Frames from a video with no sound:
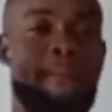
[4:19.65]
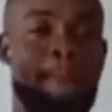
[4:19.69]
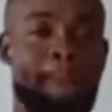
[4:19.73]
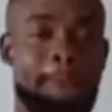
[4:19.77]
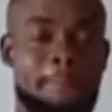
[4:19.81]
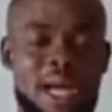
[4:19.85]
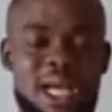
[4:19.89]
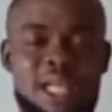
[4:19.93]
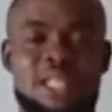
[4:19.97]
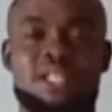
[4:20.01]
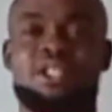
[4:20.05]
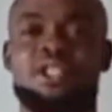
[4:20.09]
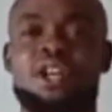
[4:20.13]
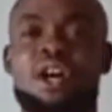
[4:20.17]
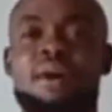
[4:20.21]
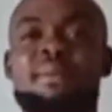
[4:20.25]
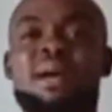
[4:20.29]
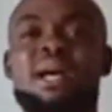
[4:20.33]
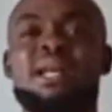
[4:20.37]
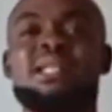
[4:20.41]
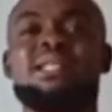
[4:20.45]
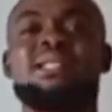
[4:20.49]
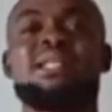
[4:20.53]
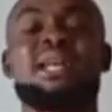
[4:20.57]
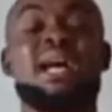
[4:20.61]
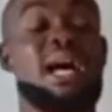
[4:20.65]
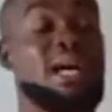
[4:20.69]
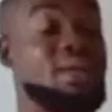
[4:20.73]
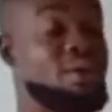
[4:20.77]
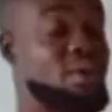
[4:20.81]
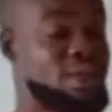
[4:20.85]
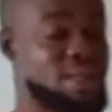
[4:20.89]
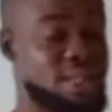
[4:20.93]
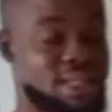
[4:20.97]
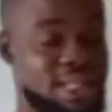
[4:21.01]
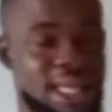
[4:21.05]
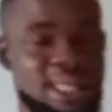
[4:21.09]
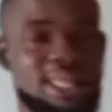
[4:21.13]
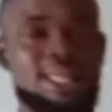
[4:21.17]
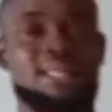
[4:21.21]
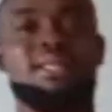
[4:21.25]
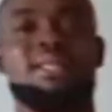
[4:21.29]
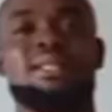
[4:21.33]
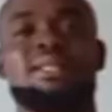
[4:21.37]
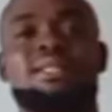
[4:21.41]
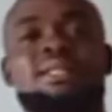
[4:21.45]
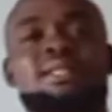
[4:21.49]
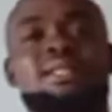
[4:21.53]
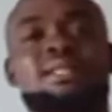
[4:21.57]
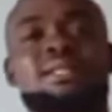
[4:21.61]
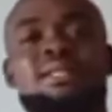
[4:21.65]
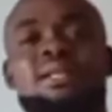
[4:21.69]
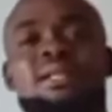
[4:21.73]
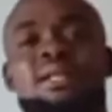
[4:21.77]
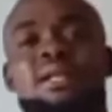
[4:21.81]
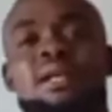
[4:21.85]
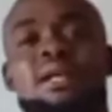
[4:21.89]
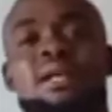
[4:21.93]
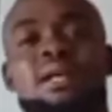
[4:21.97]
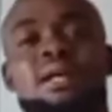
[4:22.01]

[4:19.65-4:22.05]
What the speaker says: measurement, and uncertainties.